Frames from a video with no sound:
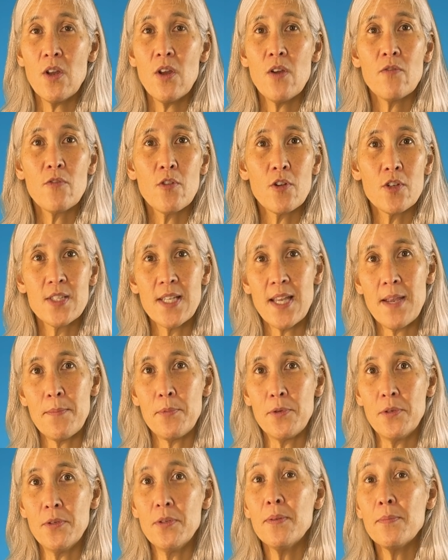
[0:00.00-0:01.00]
For
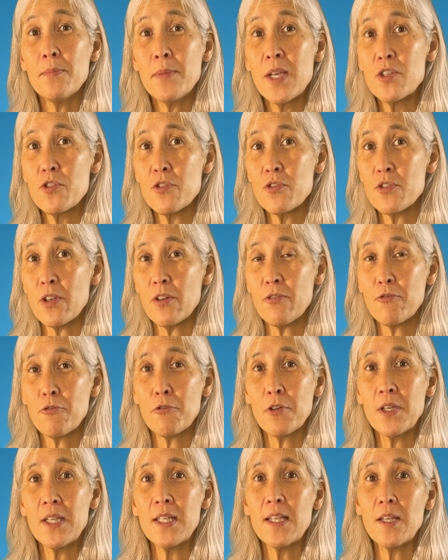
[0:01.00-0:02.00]
example, measures of
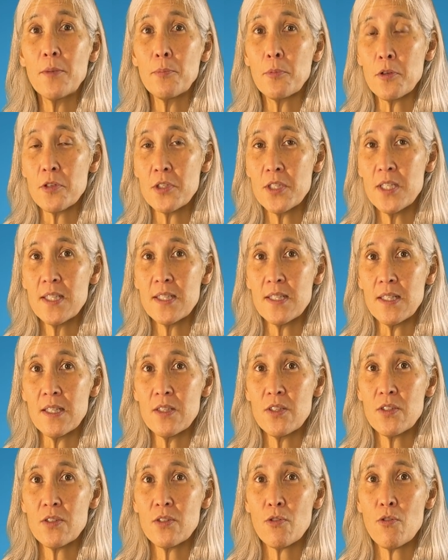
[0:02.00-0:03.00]
grit and
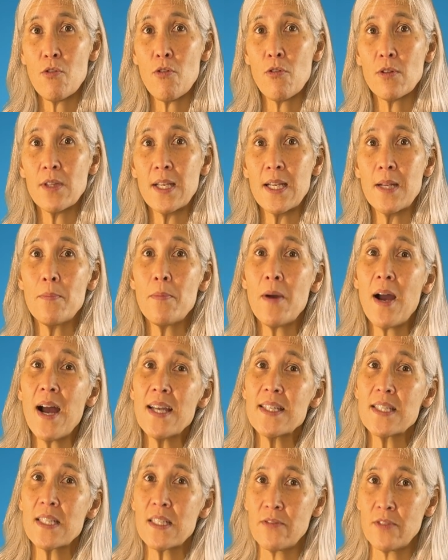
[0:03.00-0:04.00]
persistence correlate
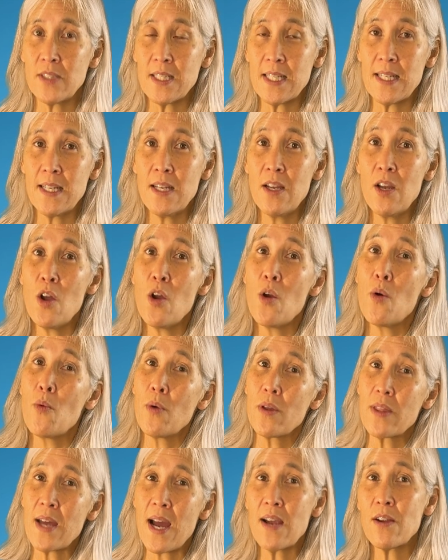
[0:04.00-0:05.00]
positively
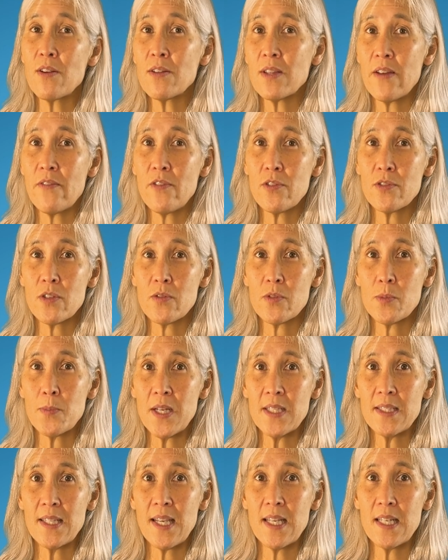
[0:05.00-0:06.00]
with higher levels of
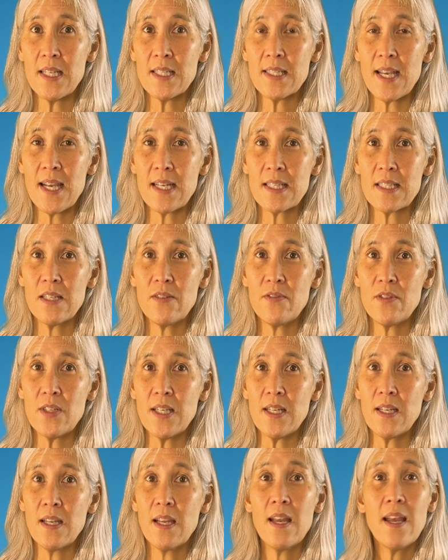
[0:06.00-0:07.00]
spontaneous
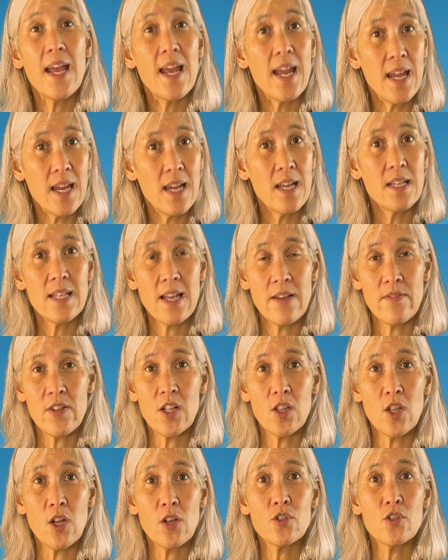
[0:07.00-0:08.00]
activity and having
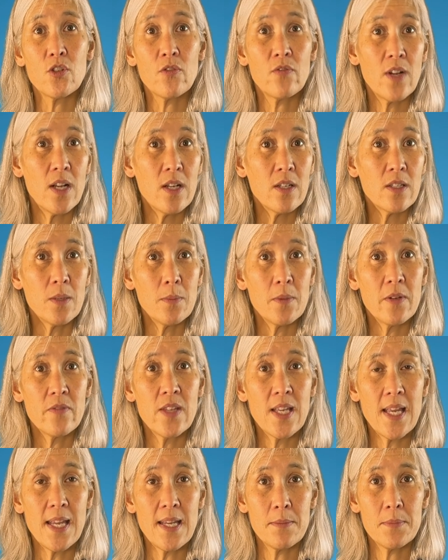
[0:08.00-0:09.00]
a larger volume of
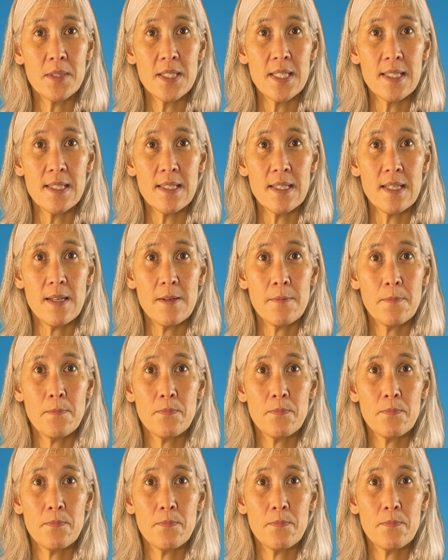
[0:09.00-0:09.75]
the AMCC.